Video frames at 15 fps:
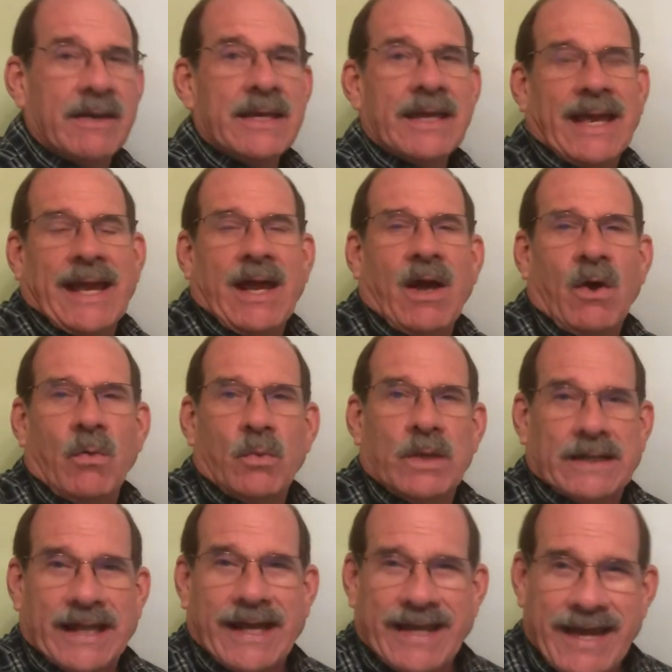how will
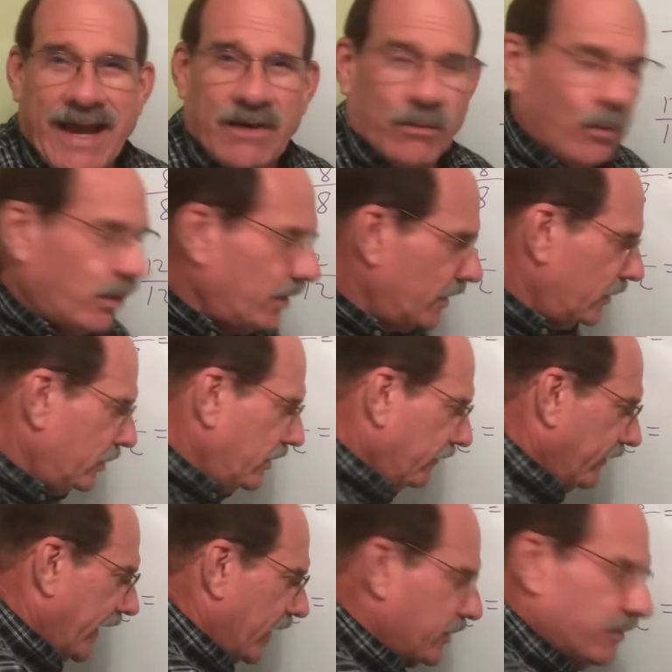I add 1 to the
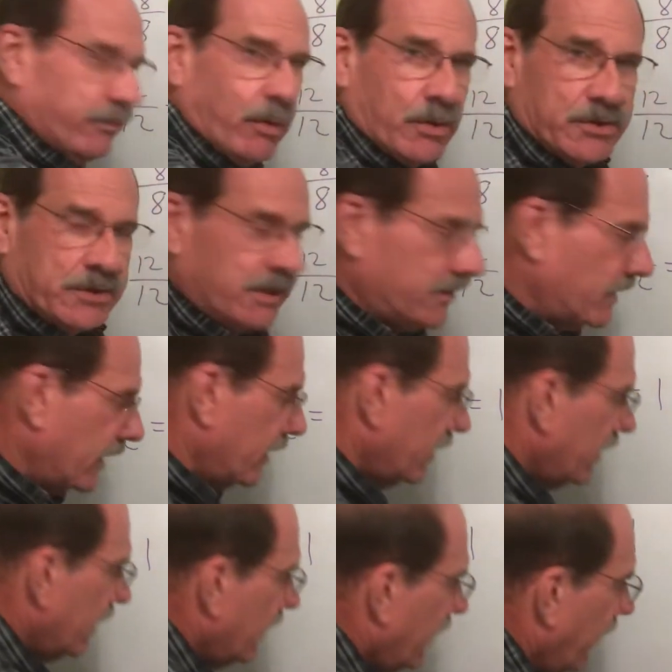fraction portion?
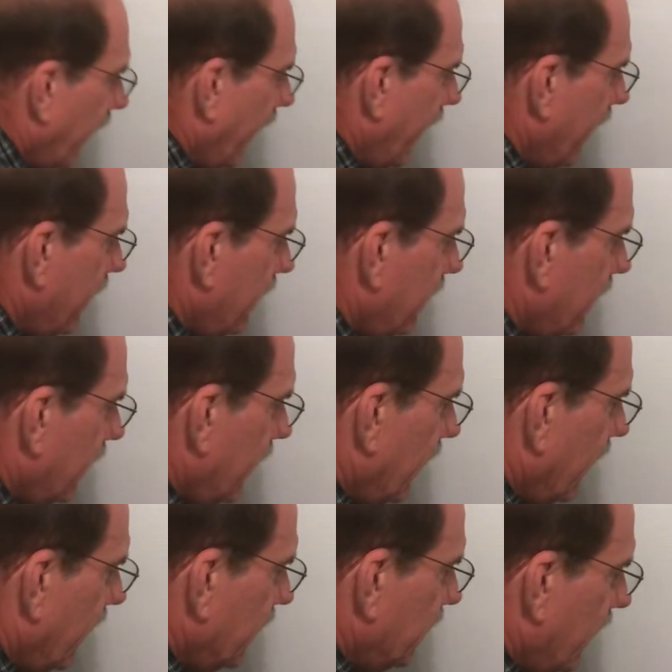Add it
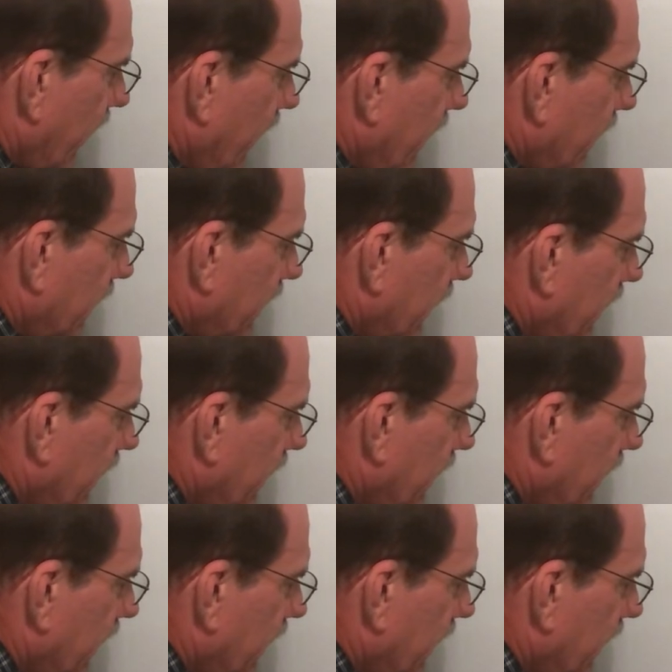as 8